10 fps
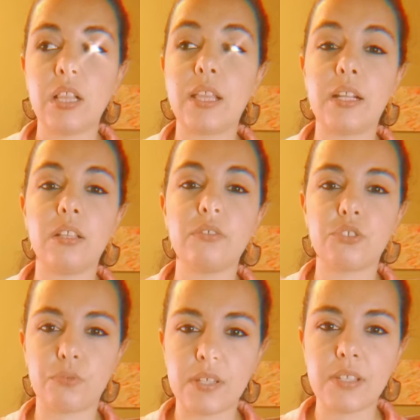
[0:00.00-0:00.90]
let alone
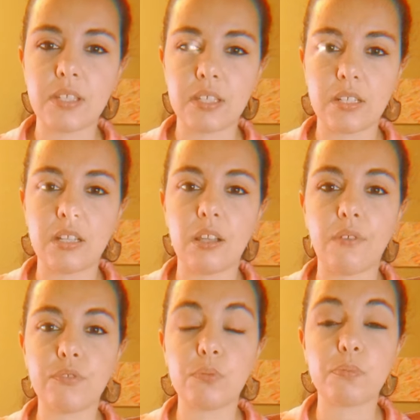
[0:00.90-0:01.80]
trusting it
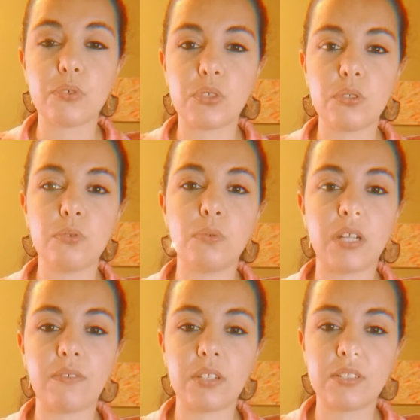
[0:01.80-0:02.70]
enough to pursue
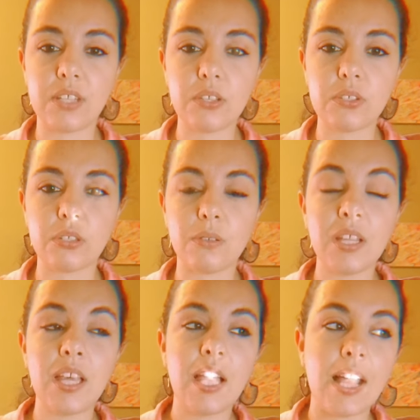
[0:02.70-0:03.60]
whatever it tells you.
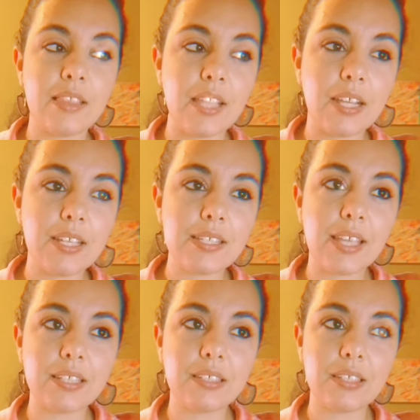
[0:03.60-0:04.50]
And that is
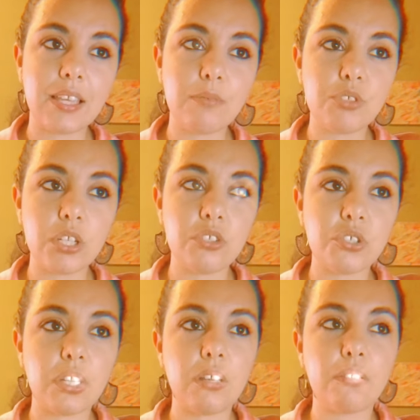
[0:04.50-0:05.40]
like the game changer
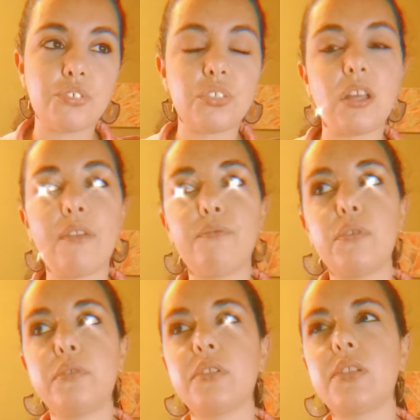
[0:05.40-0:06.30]
here, July
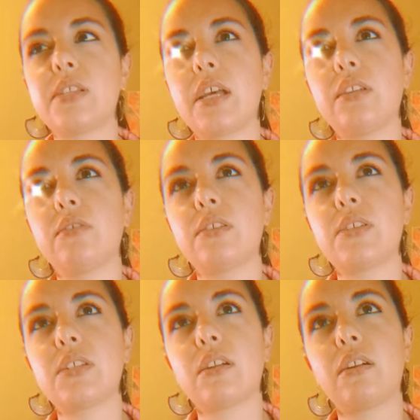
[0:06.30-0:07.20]
forward, is that you're going to
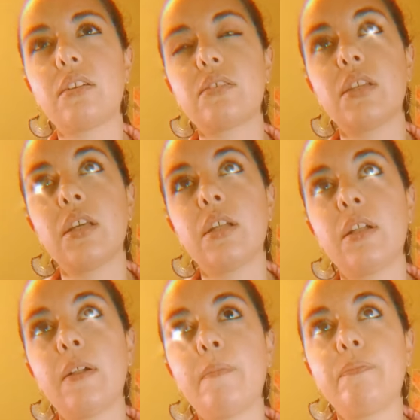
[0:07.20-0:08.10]
start
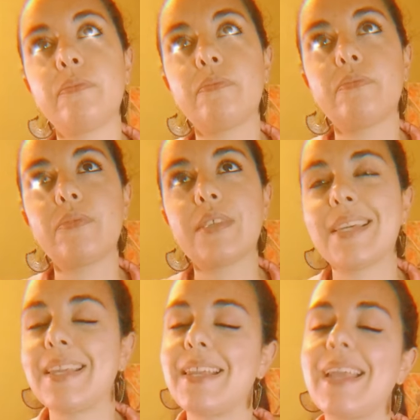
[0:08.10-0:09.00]

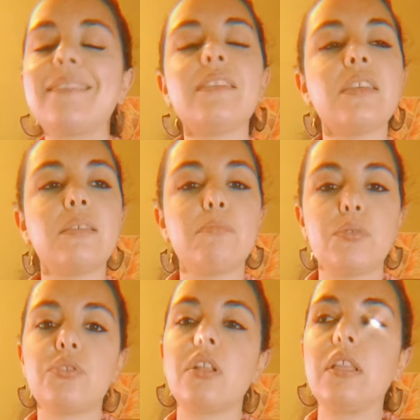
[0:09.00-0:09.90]
connecting
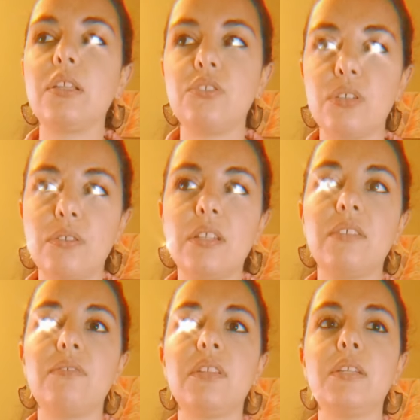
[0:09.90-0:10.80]
emotionally,
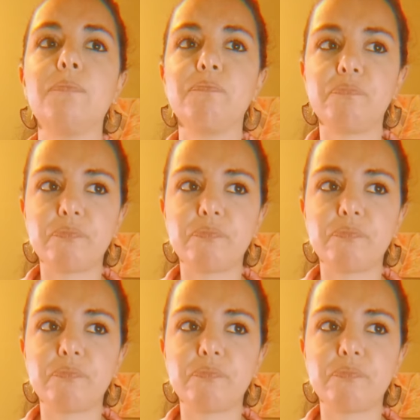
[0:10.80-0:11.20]
intuitively,